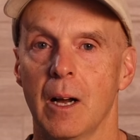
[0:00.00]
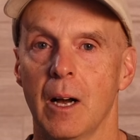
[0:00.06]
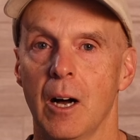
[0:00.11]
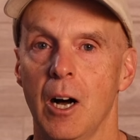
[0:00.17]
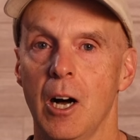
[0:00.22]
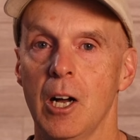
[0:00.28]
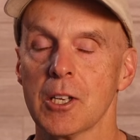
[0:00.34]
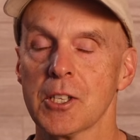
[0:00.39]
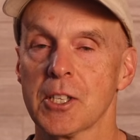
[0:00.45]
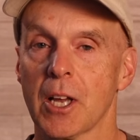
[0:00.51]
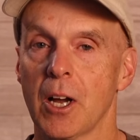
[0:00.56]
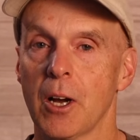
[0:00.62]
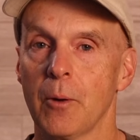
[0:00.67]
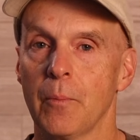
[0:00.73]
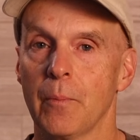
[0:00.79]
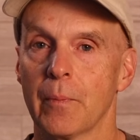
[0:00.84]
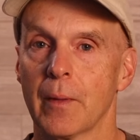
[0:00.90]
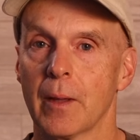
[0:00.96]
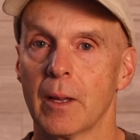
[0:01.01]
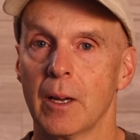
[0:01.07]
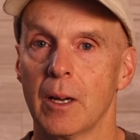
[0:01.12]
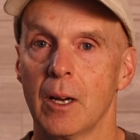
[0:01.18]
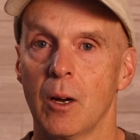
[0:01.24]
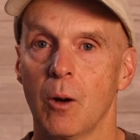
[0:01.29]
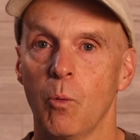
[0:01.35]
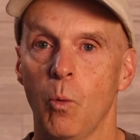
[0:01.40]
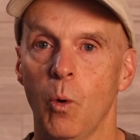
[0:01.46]
Also,
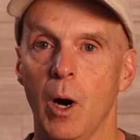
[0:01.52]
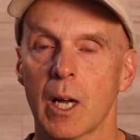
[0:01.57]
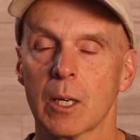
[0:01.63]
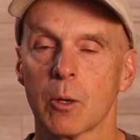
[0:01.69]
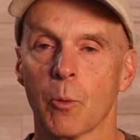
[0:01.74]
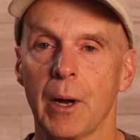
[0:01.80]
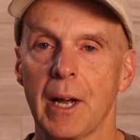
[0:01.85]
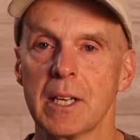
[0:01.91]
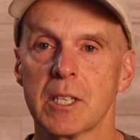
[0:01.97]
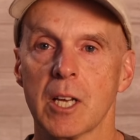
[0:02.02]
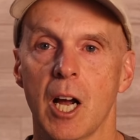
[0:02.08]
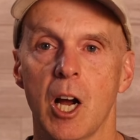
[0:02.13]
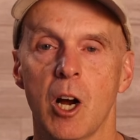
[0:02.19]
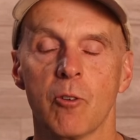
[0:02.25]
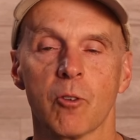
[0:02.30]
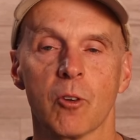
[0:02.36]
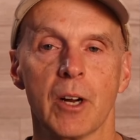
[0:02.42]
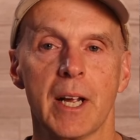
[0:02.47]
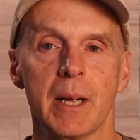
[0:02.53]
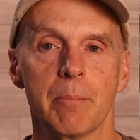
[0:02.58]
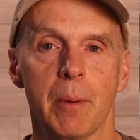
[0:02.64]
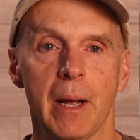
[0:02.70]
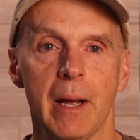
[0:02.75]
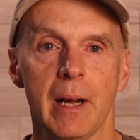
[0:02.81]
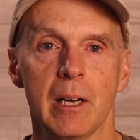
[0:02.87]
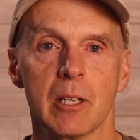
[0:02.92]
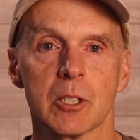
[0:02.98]
water weighs over 8
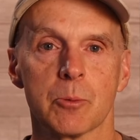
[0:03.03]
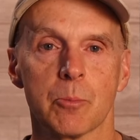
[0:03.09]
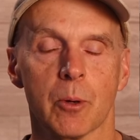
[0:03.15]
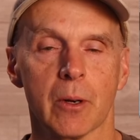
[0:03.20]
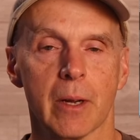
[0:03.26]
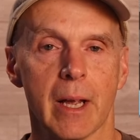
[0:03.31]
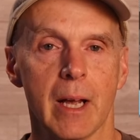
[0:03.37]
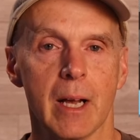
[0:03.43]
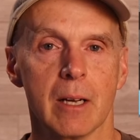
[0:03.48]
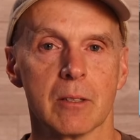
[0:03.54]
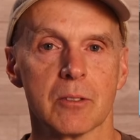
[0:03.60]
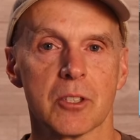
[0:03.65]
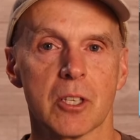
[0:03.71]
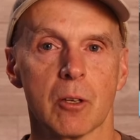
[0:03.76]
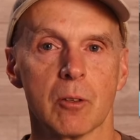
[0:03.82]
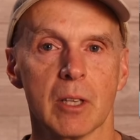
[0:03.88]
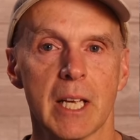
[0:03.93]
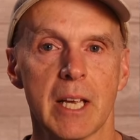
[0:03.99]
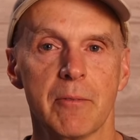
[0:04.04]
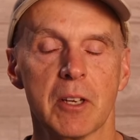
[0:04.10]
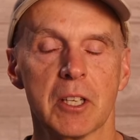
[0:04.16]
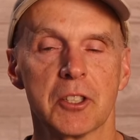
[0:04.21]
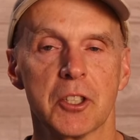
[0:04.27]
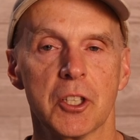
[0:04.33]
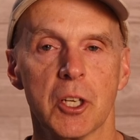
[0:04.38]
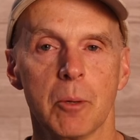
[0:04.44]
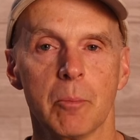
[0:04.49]
pounds per gallon, so leaving
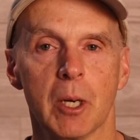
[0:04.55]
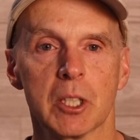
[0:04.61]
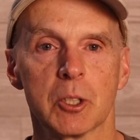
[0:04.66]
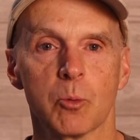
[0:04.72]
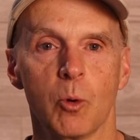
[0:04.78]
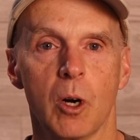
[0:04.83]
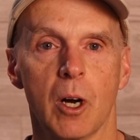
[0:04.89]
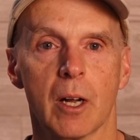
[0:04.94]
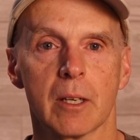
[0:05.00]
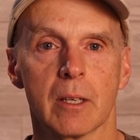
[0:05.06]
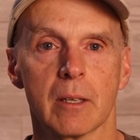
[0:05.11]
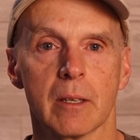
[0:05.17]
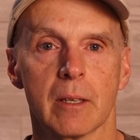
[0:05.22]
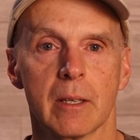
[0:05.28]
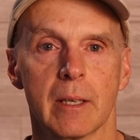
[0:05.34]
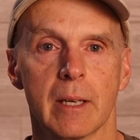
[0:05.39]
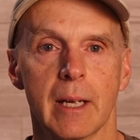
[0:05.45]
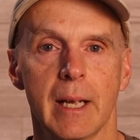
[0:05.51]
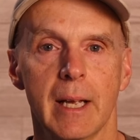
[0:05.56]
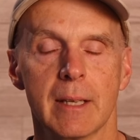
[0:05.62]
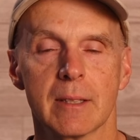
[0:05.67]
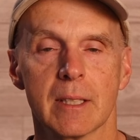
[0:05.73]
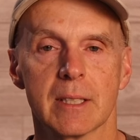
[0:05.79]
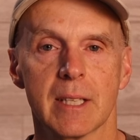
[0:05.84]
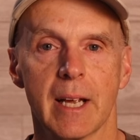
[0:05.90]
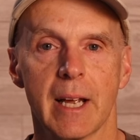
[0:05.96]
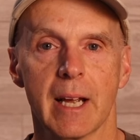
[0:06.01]
too much water in
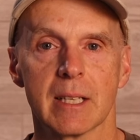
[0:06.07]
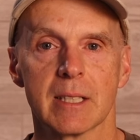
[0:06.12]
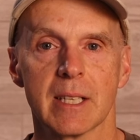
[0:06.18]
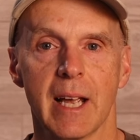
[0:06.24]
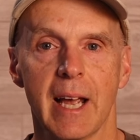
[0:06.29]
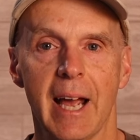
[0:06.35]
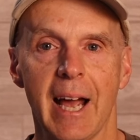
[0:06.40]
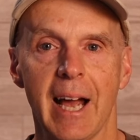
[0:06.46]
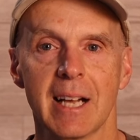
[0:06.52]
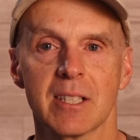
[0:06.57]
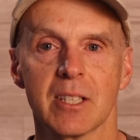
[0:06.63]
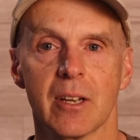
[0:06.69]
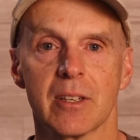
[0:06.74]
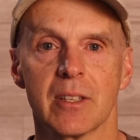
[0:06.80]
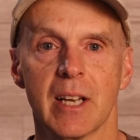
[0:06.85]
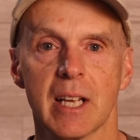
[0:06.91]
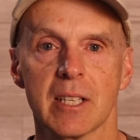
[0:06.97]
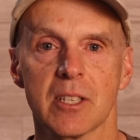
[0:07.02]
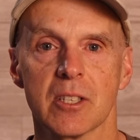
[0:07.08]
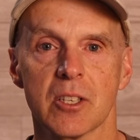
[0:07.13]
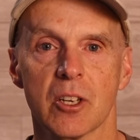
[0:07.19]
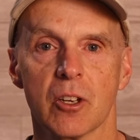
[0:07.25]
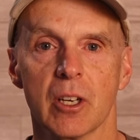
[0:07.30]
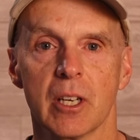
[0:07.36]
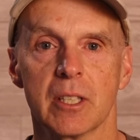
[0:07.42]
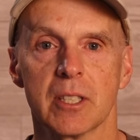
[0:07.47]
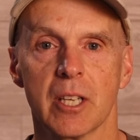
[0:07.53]
the tanks adds
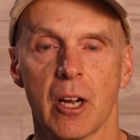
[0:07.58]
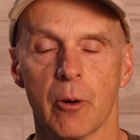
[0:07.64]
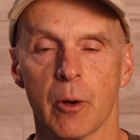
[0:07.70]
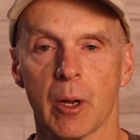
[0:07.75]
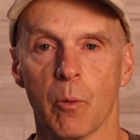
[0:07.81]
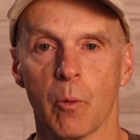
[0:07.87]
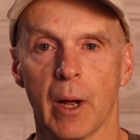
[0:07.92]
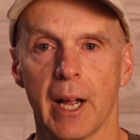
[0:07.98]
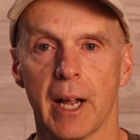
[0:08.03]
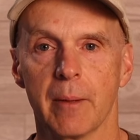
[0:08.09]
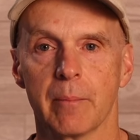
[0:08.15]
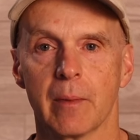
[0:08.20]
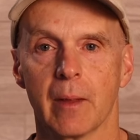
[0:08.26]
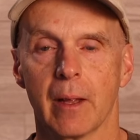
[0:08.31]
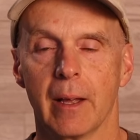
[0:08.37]
unnecessary towing weight,